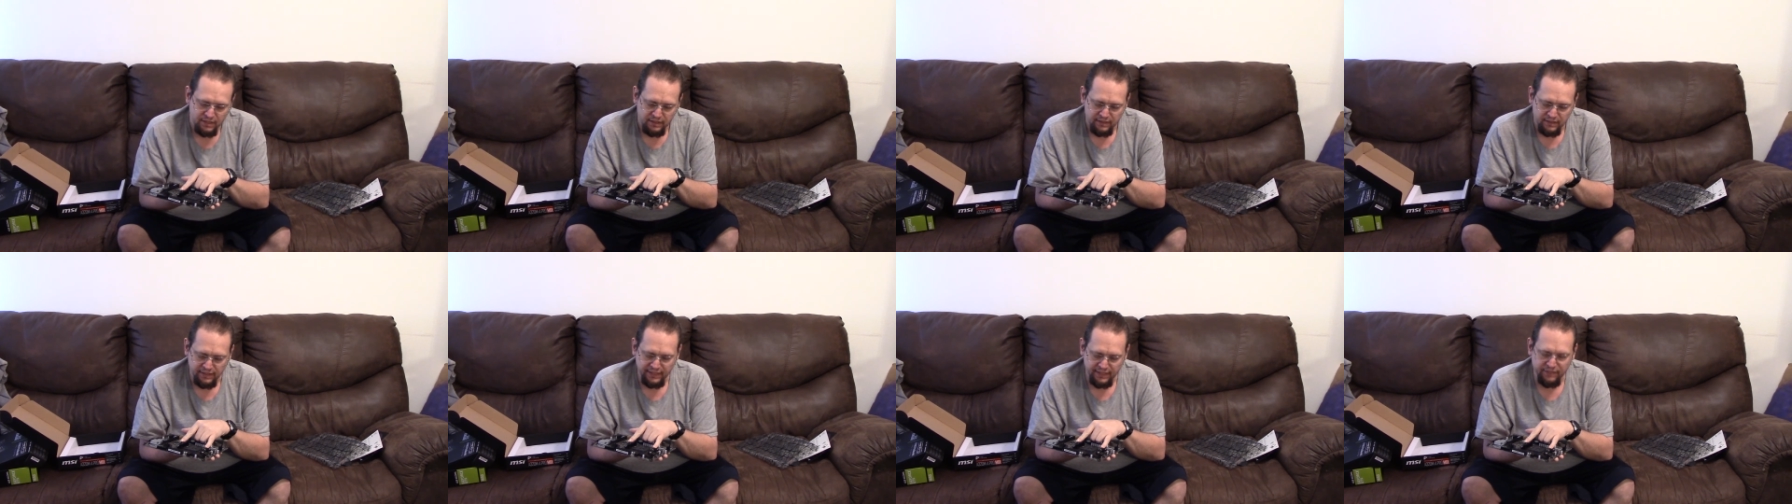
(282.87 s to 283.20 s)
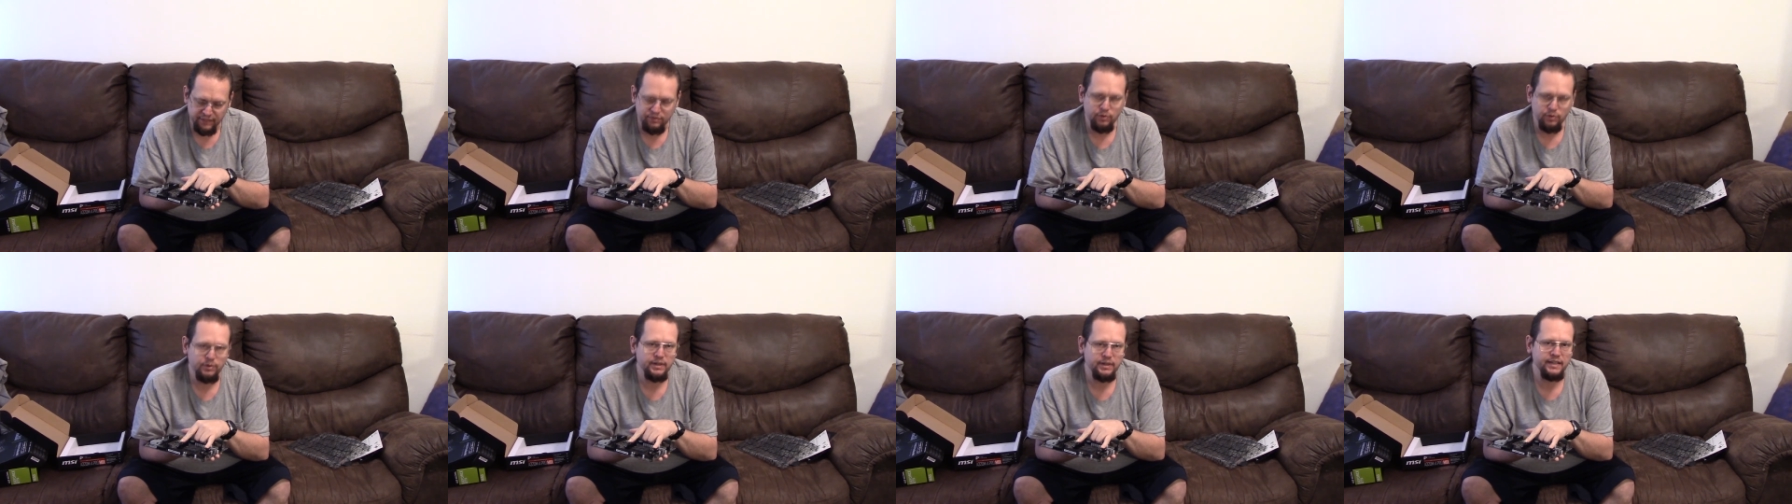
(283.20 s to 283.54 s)
Like if
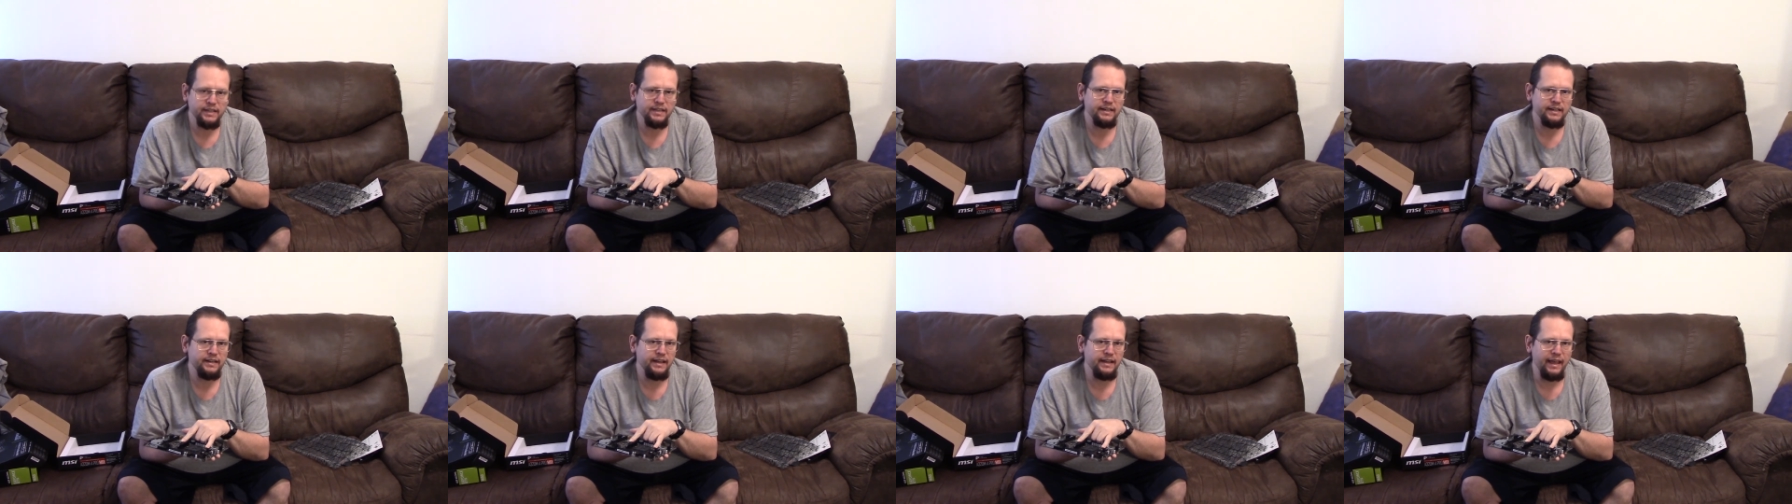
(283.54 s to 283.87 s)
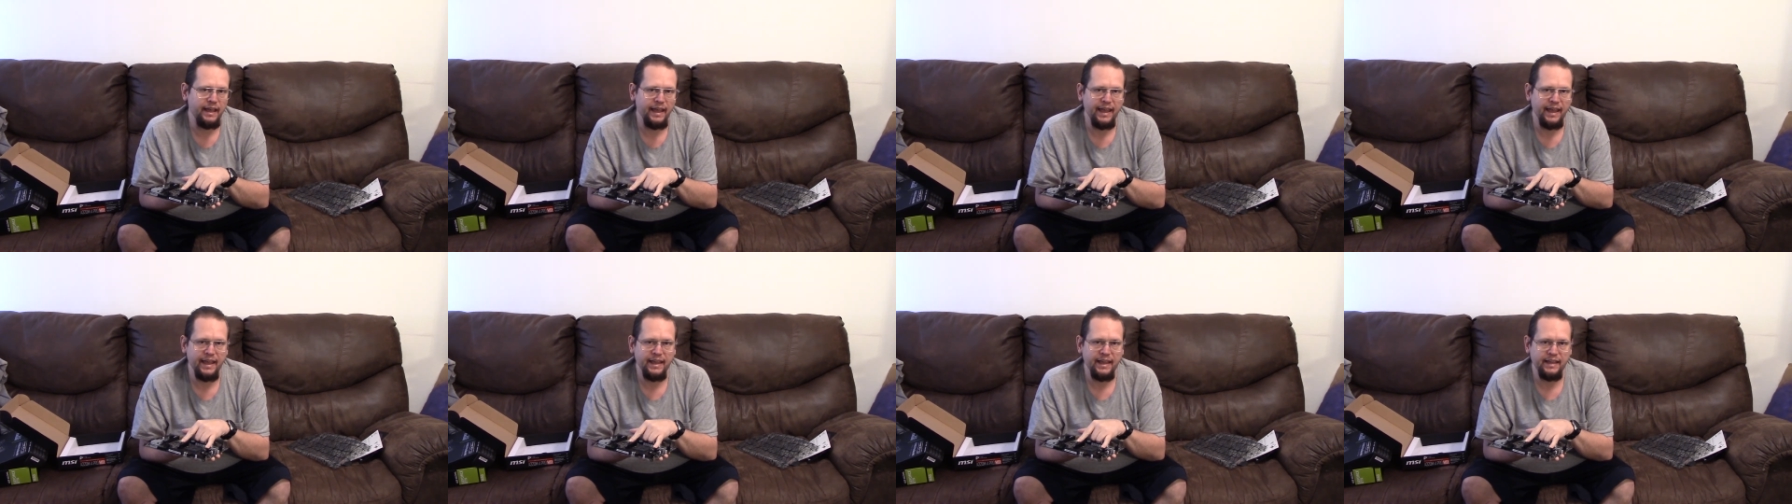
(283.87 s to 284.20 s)
you were to get an
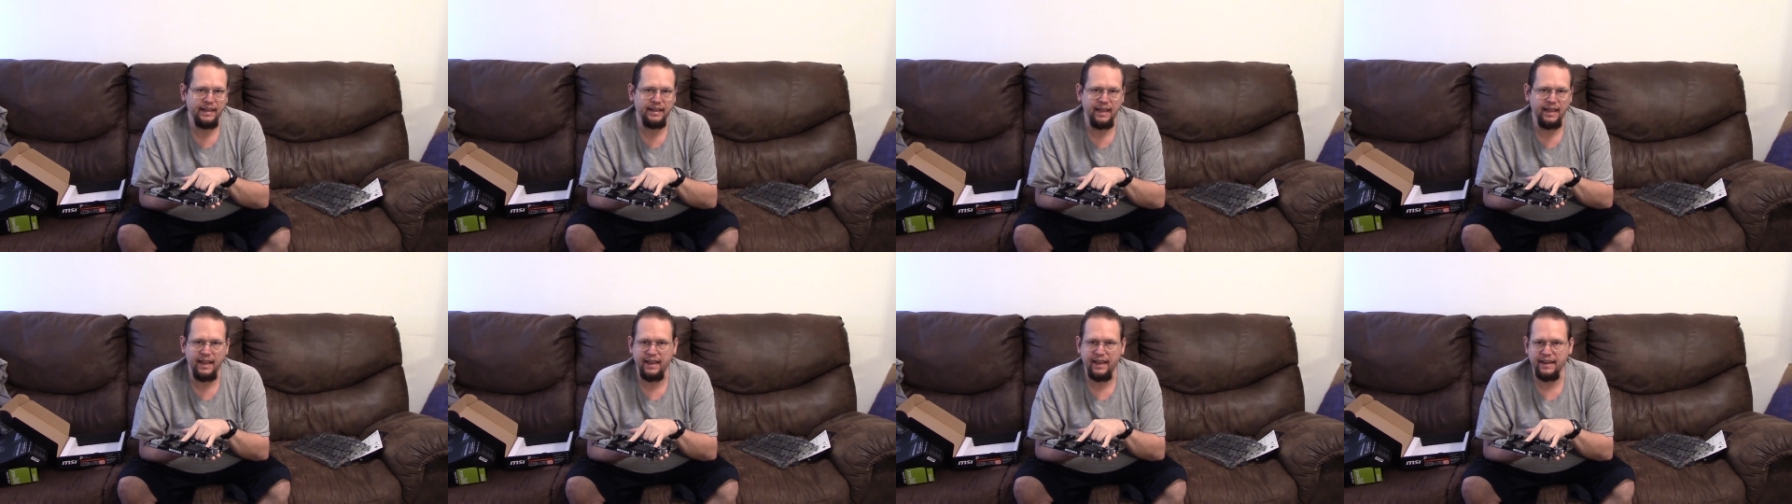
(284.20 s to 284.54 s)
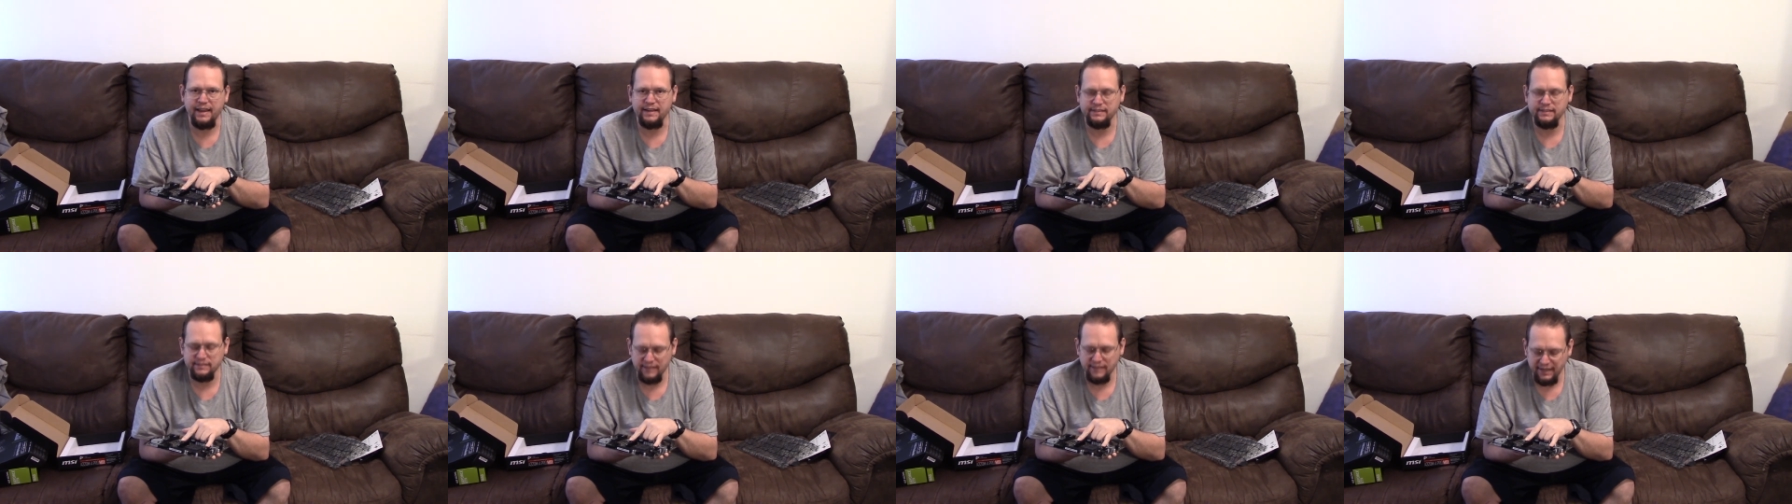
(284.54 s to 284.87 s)

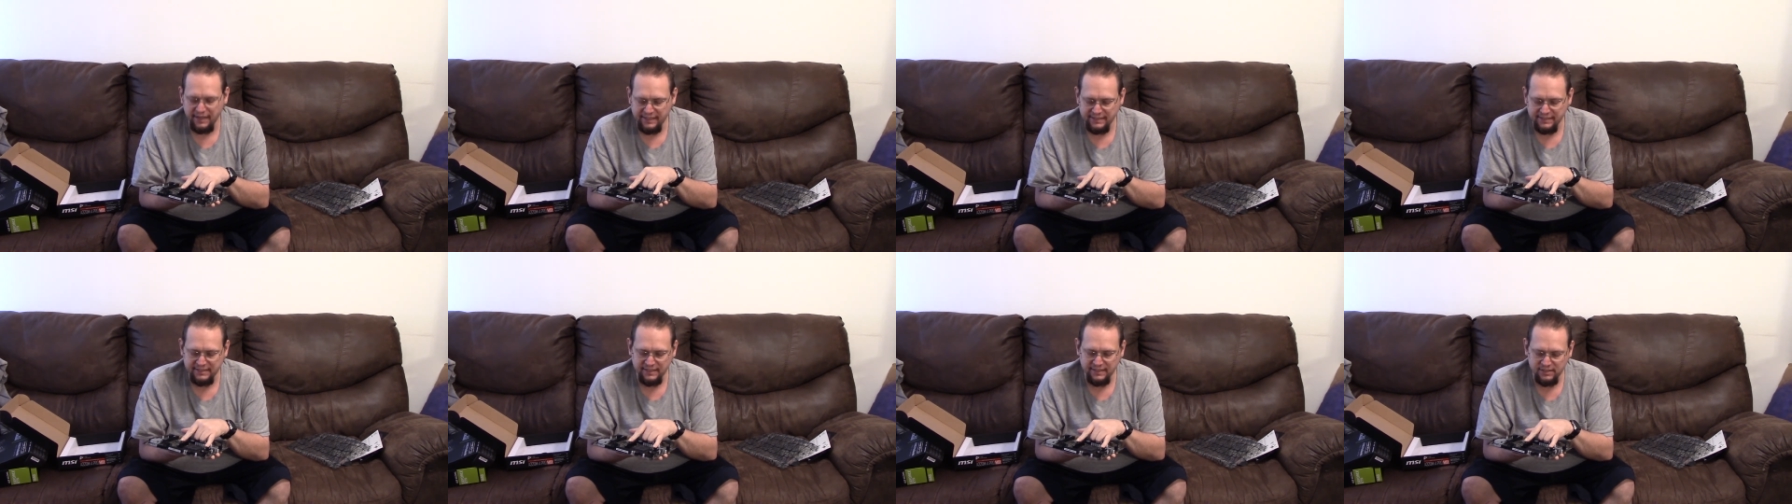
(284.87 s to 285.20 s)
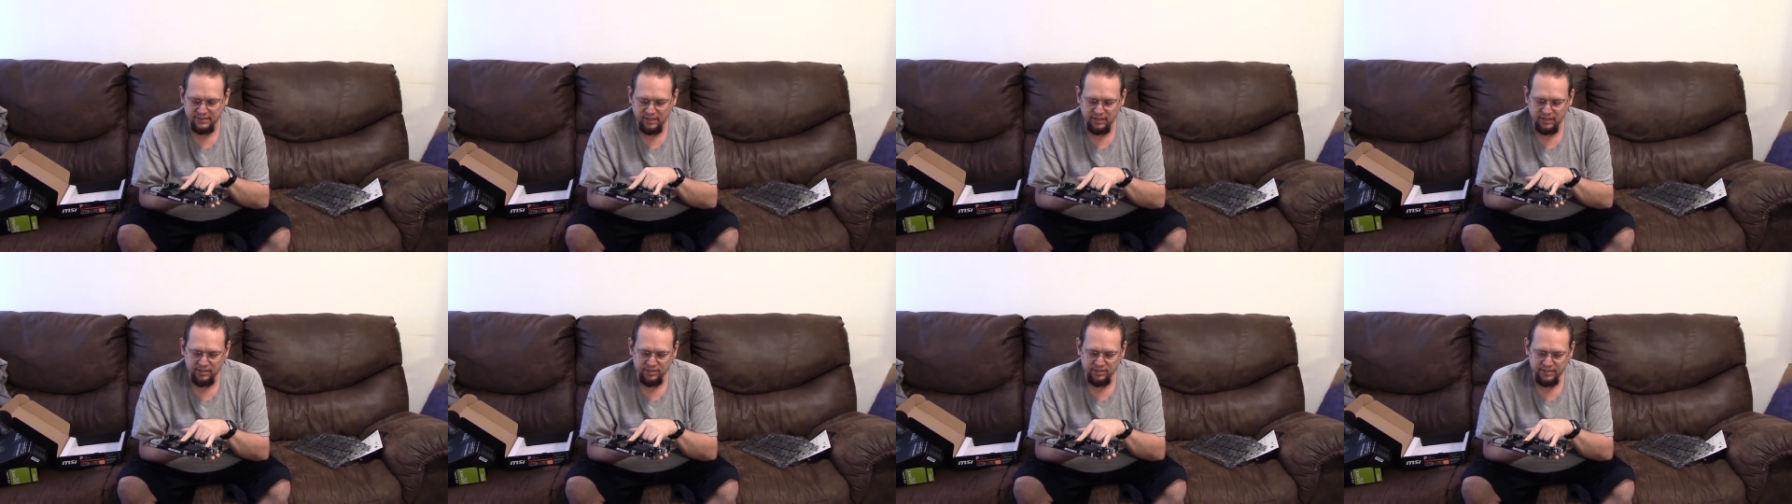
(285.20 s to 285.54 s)
A8
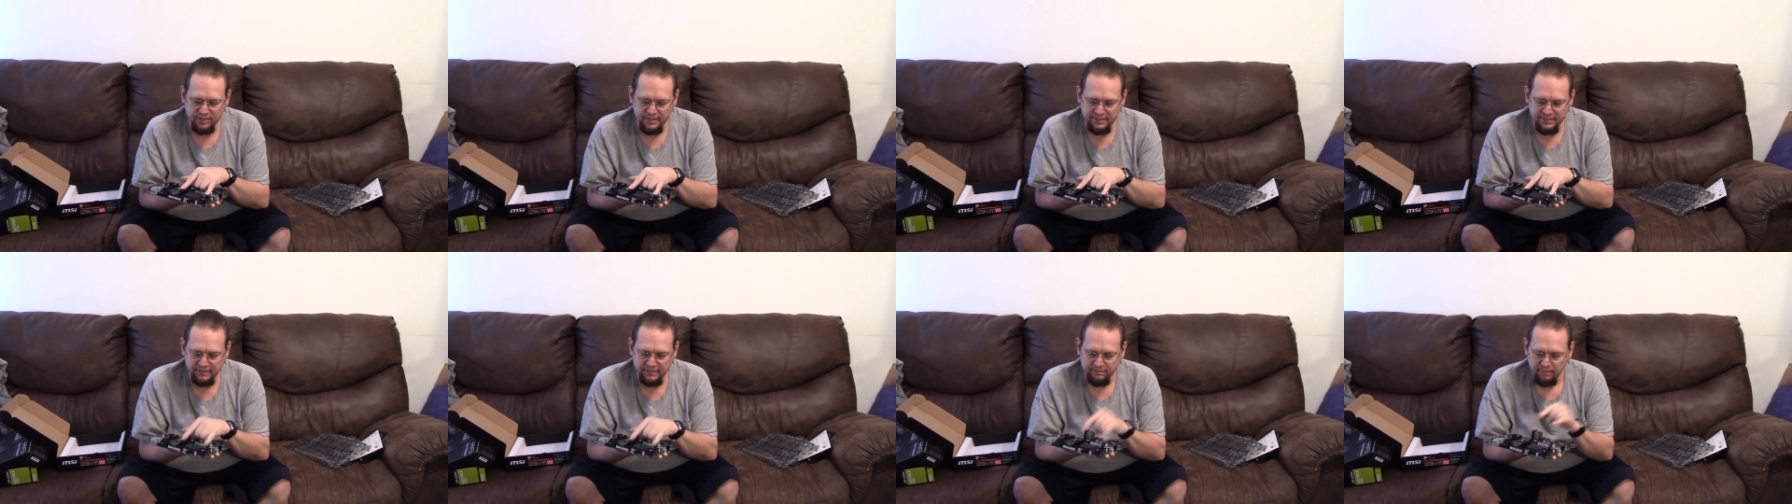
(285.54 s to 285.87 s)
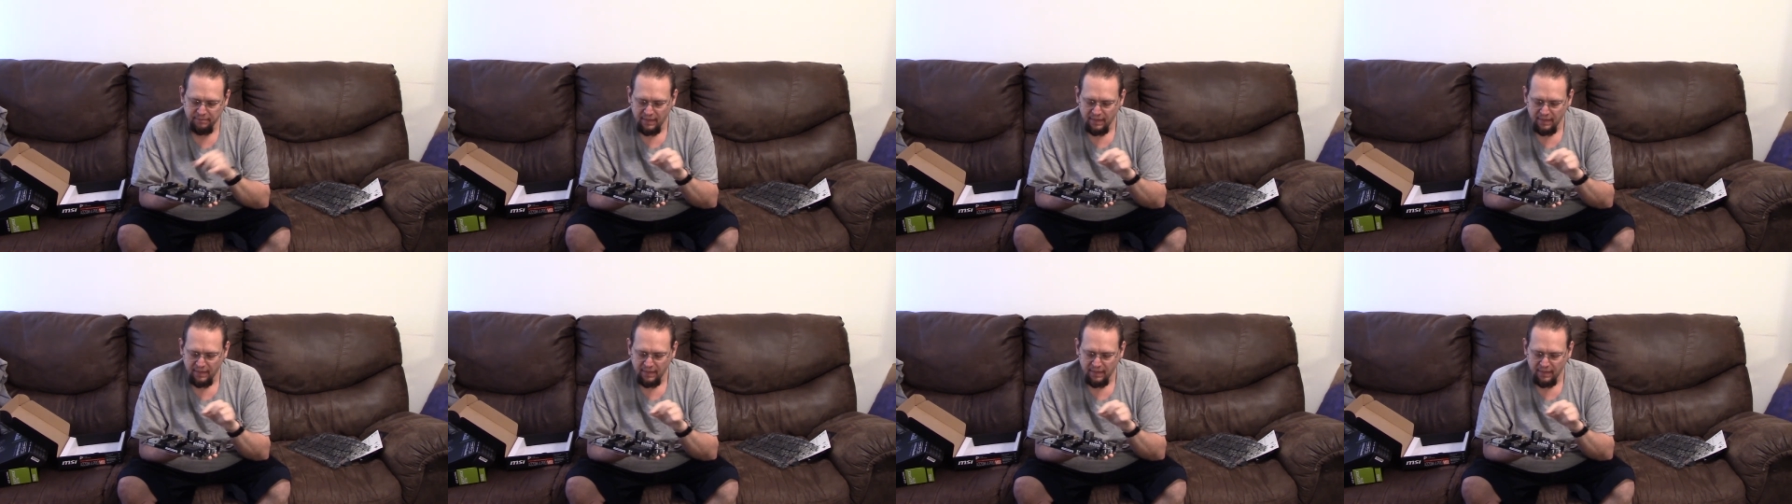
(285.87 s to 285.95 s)
9600,